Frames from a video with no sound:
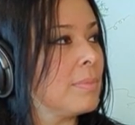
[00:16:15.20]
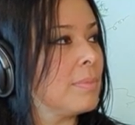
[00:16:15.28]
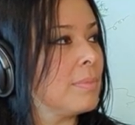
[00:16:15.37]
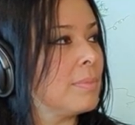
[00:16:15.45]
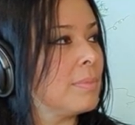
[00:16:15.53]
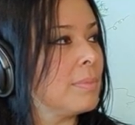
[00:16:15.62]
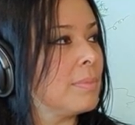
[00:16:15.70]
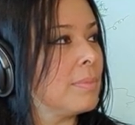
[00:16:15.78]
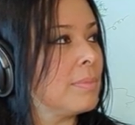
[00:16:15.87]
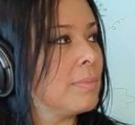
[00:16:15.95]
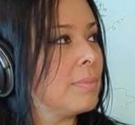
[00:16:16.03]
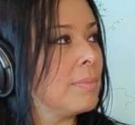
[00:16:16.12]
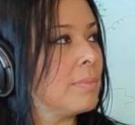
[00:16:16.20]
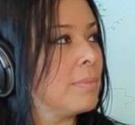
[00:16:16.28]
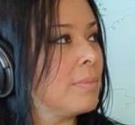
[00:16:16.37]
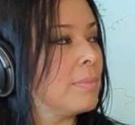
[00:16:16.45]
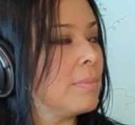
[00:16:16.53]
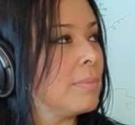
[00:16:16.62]

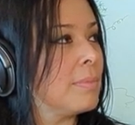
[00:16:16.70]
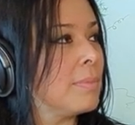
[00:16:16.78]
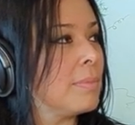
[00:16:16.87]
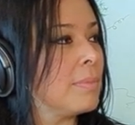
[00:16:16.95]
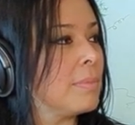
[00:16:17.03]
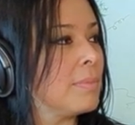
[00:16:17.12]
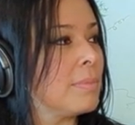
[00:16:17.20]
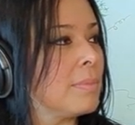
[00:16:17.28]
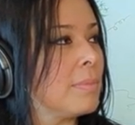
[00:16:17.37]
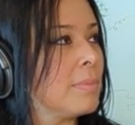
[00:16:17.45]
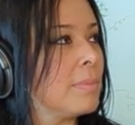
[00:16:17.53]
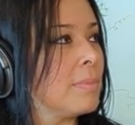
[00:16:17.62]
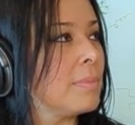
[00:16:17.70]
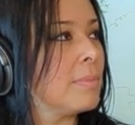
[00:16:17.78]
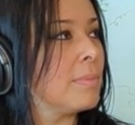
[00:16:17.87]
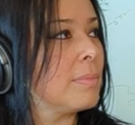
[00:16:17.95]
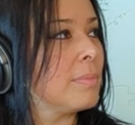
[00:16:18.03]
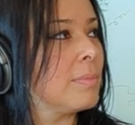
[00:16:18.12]

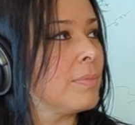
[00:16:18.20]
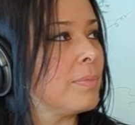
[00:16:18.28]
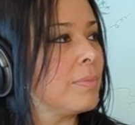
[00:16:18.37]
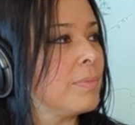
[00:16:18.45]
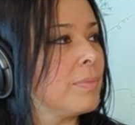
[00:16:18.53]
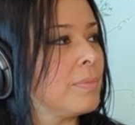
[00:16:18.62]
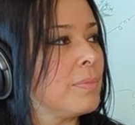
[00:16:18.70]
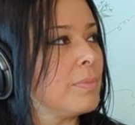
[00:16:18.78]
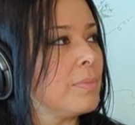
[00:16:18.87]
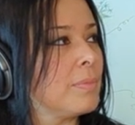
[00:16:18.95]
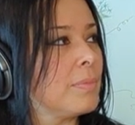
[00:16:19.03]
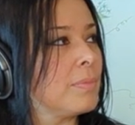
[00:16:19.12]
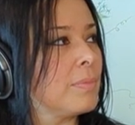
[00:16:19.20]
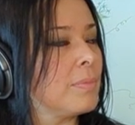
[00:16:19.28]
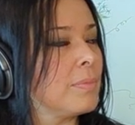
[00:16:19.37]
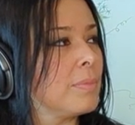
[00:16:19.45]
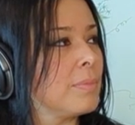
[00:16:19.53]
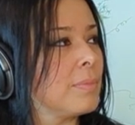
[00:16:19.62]

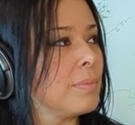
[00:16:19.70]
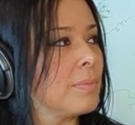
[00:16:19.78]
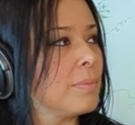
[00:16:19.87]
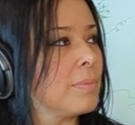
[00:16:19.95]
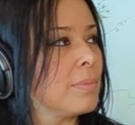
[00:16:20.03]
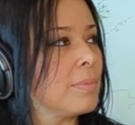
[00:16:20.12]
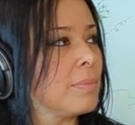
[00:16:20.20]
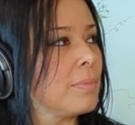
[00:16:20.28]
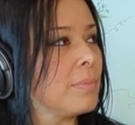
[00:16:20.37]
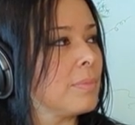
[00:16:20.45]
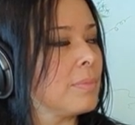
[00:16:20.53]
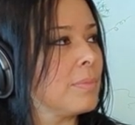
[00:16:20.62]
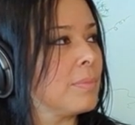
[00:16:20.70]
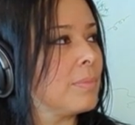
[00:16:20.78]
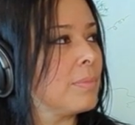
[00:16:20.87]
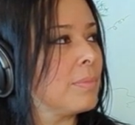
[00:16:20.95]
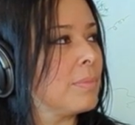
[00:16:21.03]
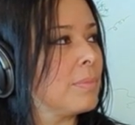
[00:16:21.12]

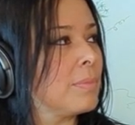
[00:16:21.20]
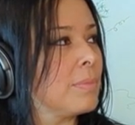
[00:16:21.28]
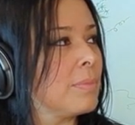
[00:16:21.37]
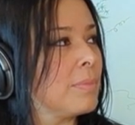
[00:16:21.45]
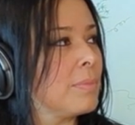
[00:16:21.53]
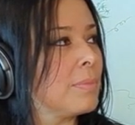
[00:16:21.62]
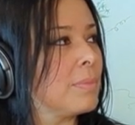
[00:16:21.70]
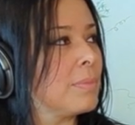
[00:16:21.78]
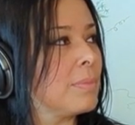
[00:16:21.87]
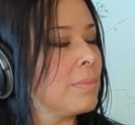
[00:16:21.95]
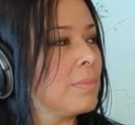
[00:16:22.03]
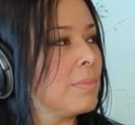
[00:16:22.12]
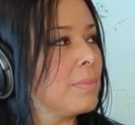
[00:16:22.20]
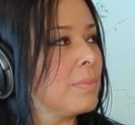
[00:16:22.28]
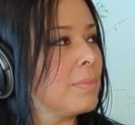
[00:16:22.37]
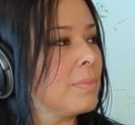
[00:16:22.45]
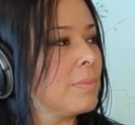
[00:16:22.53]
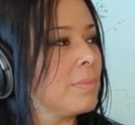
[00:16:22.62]

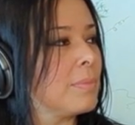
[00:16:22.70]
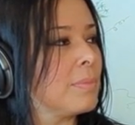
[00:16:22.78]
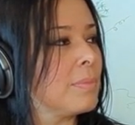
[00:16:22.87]
The person shown says nothing.